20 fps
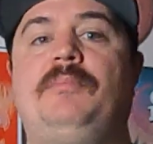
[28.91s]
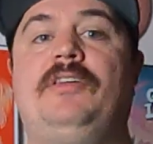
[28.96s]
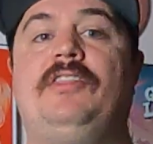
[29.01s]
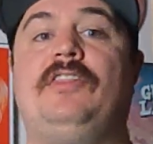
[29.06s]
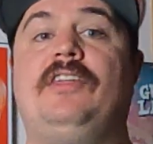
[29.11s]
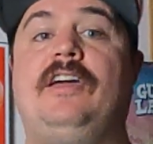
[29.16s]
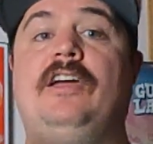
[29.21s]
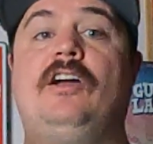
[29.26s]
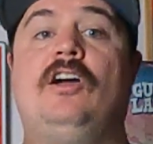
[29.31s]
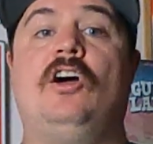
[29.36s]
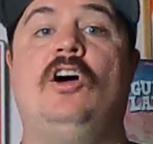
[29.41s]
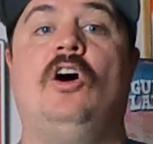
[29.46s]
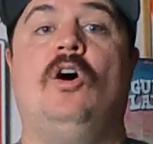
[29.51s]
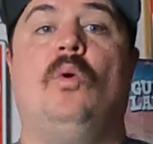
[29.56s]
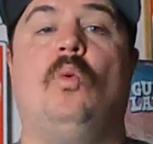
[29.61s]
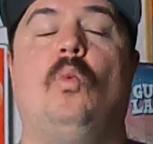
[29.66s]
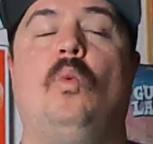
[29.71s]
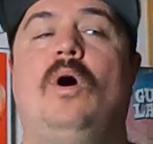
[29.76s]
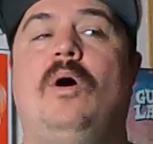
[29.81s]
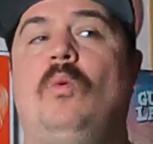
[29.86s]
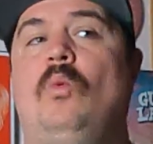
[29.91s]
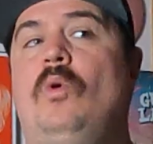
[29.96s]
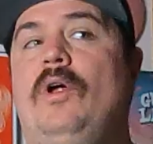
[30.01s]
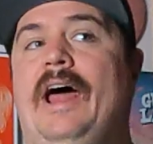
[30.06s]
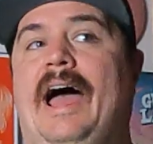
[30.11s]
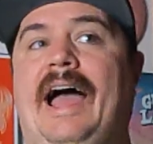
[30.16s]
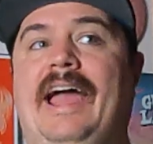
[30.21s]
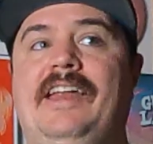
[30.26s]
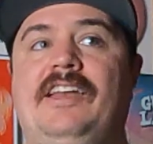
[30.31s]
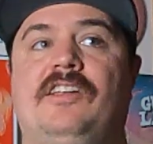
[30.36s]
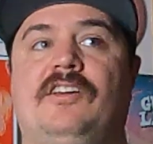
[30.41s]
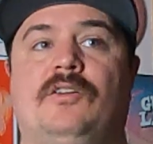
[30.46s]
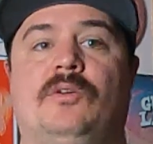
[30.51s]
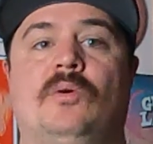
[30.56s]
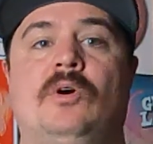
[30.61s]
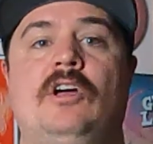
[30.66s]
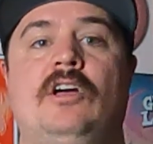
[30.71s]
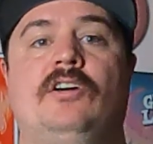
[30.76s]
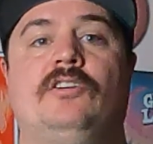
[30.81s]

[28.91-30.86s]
me think, what would I do?